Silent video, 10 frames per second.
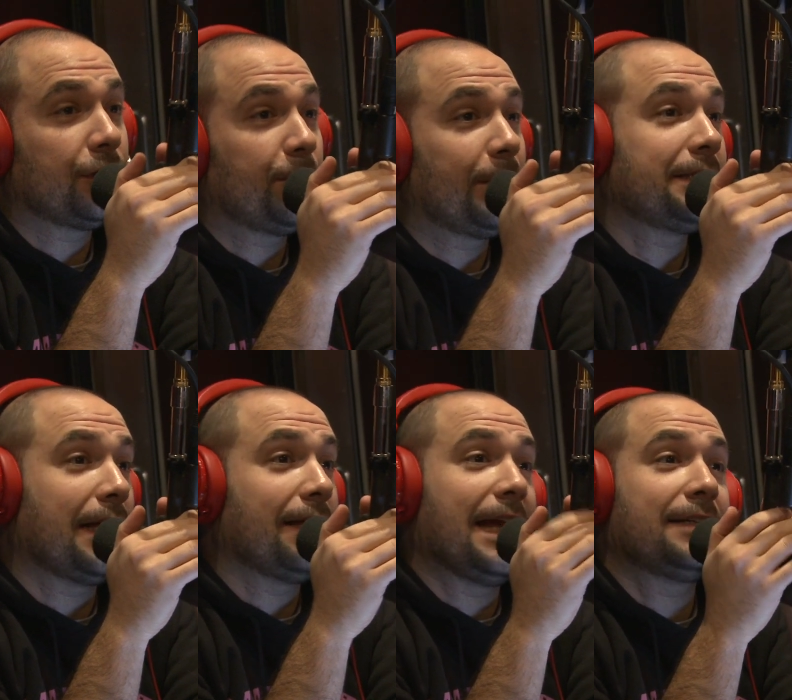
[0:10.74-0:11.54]
isn't a place
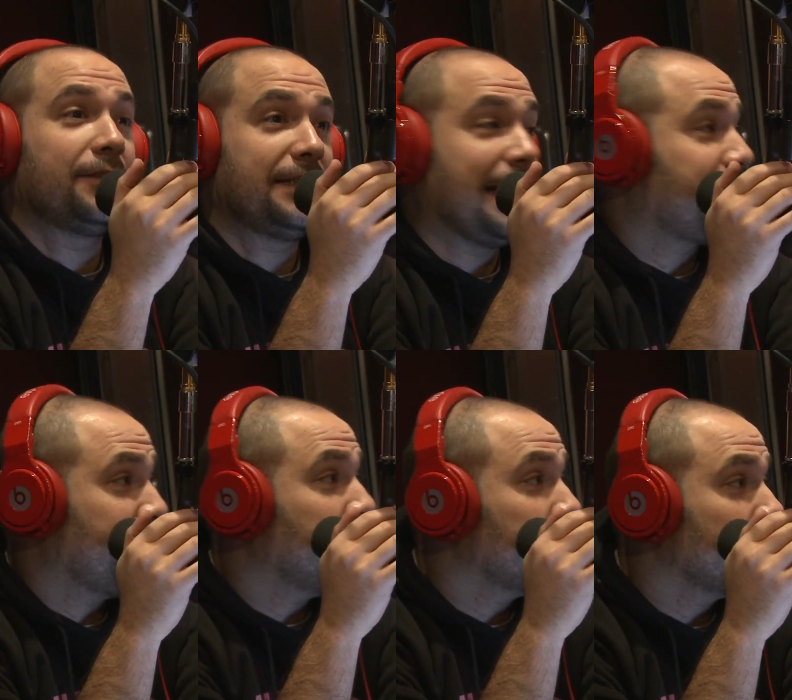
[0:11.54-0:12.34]
I like to
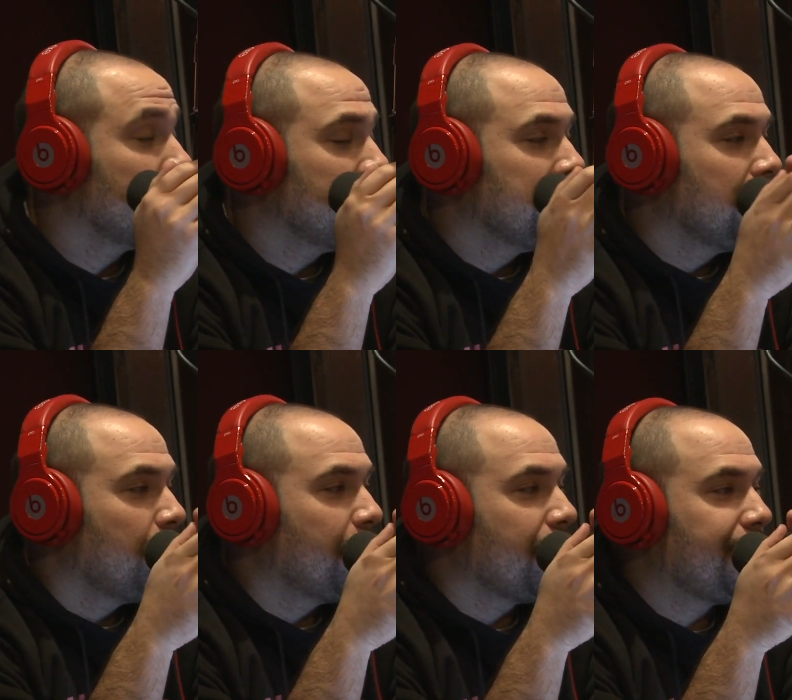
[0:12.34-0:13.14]
take you.
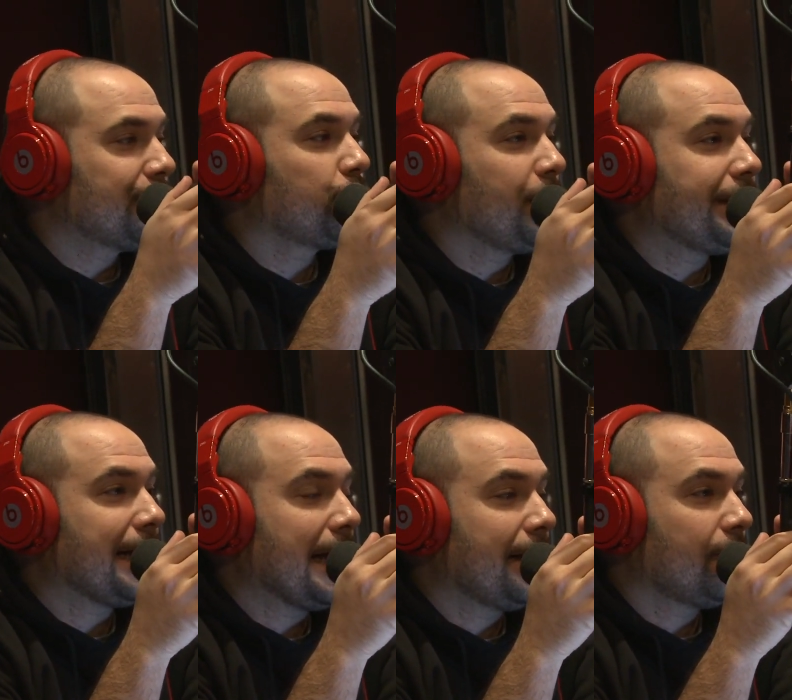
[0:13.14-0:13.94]
But this
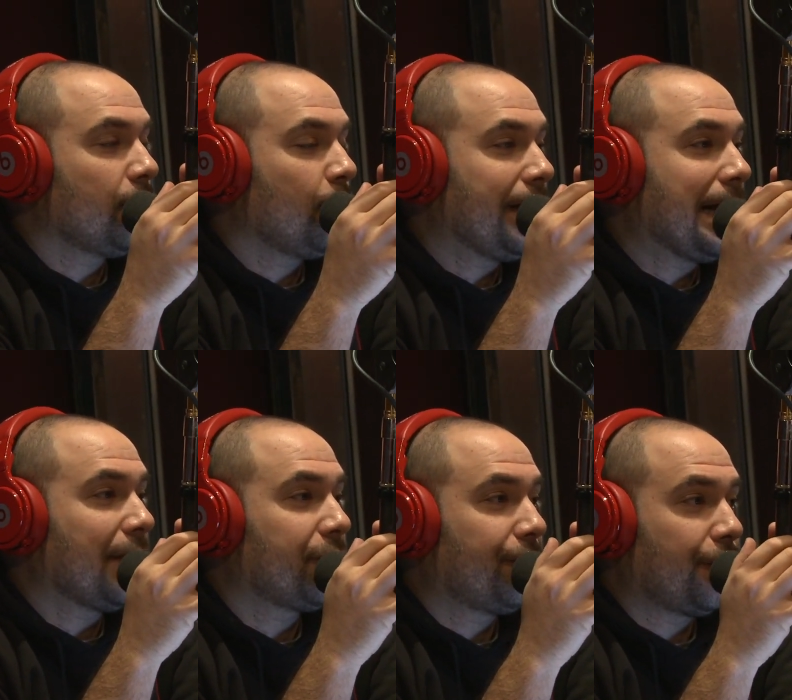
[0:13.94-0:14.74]
weekend, we
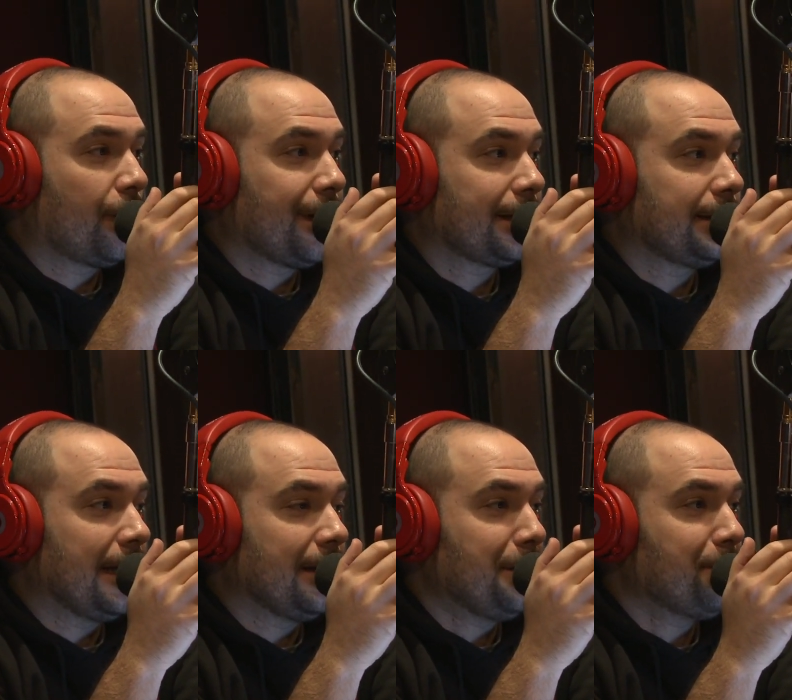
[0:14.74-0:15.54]
got the verdict
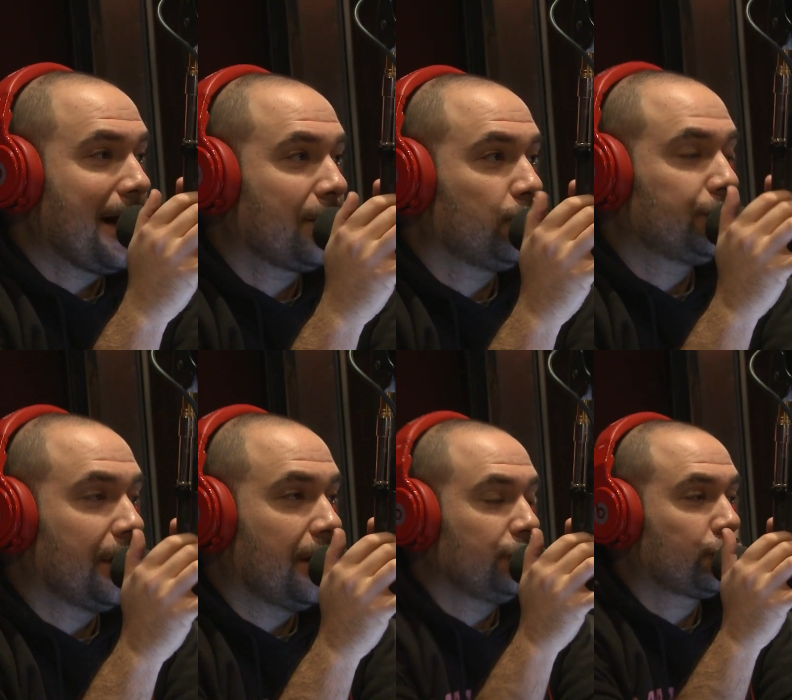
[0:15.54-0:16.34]
in the Michael
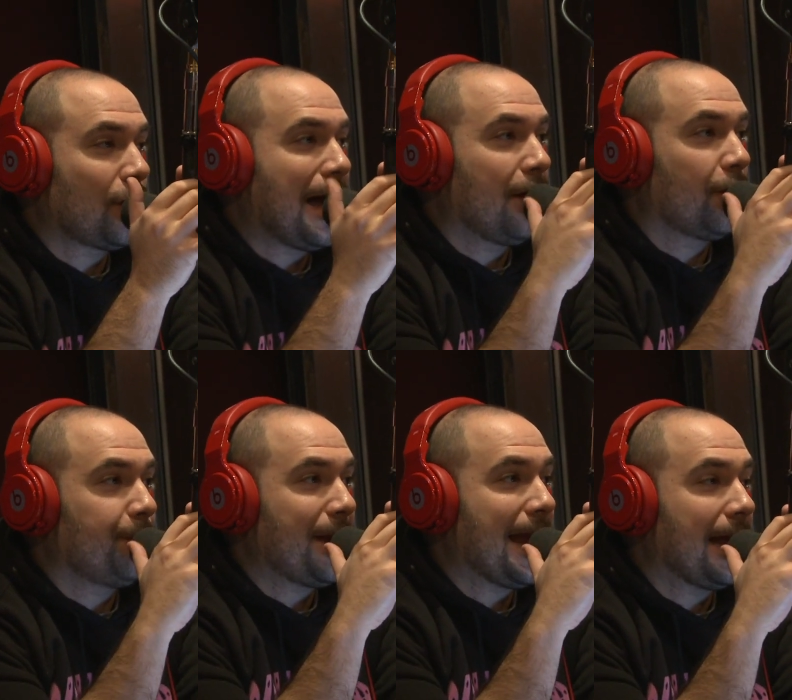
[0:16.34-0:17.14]
Dunn trial.
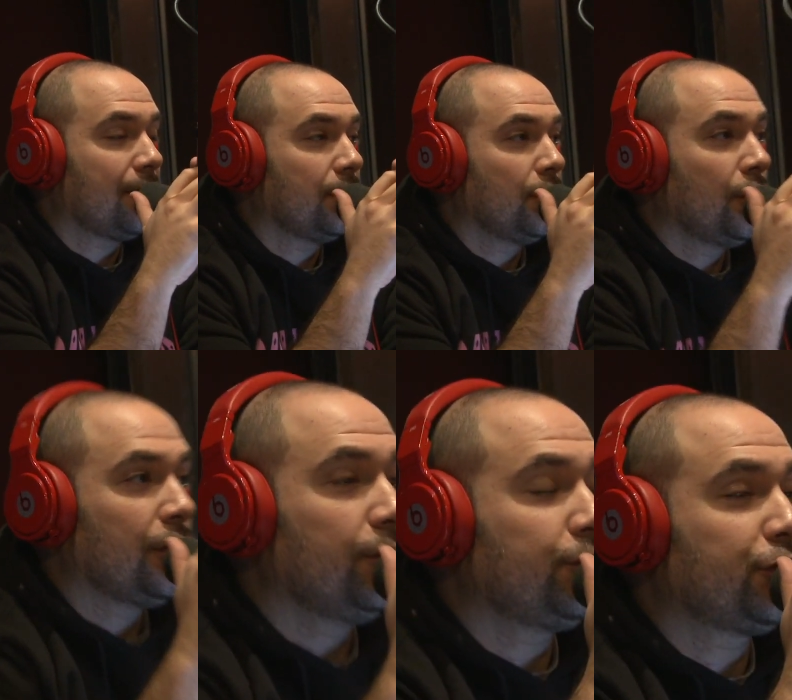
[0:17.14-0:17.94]
The man
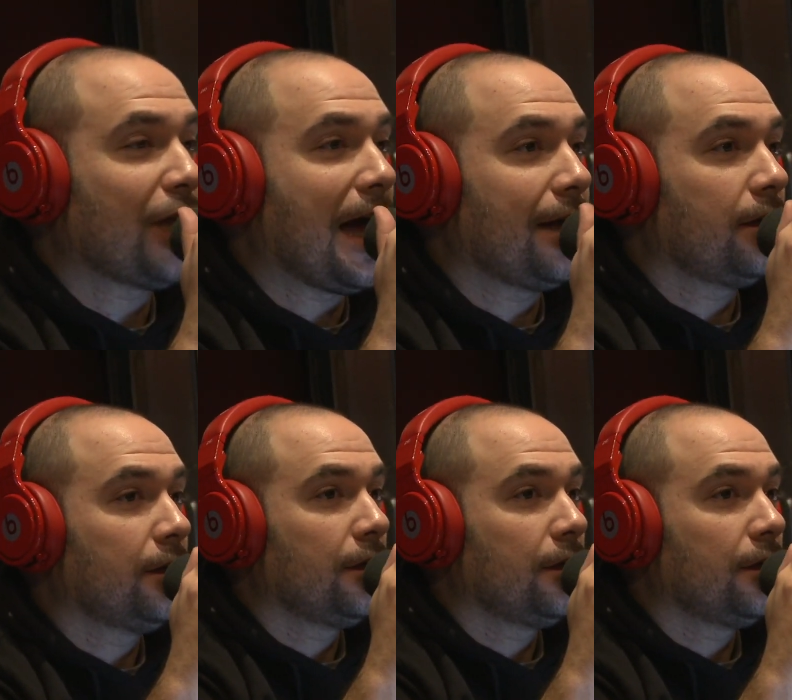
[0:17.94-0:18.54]
who shot